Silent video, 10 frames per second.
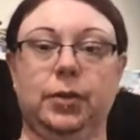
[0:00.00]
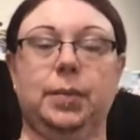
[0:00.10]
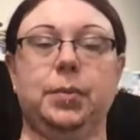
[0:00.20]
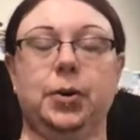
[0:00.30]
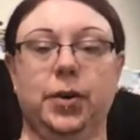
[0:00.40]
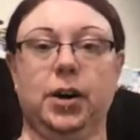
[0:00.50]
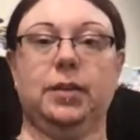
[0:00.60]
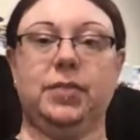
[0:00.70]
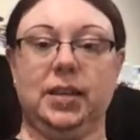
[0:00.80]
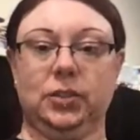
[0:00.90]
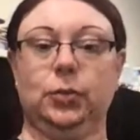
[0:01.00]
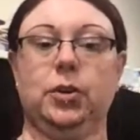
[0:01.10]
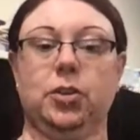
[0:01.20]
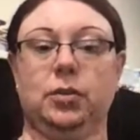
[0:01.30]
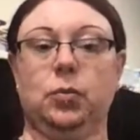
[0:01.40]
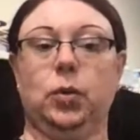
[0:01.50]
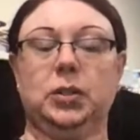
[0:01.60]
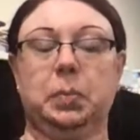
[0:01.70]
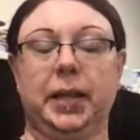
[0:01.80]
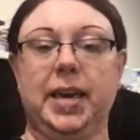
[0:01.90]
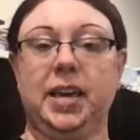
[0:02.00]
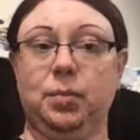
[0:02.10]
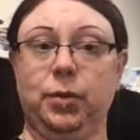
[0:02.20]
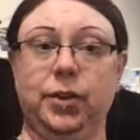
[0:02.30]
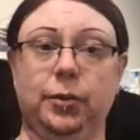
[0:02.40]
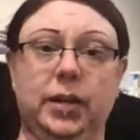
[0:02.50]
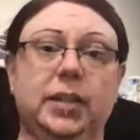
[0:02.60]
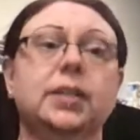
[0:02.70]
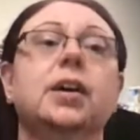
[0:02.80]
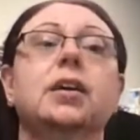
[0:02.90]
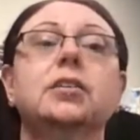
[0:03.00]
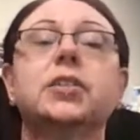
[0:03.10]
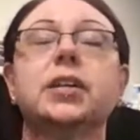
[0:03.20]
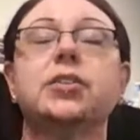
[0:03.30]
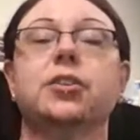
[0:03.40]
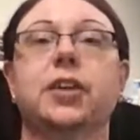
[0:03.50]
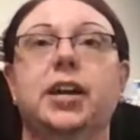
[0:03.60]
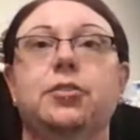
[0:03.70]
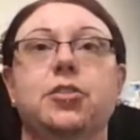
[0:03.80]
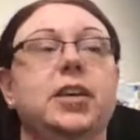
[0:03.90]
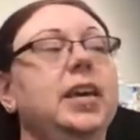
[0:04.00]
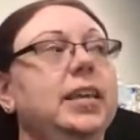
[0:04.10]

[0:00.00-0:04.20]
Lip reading: I'm going off the intuition, what's playing and moving around on the cards and your energy.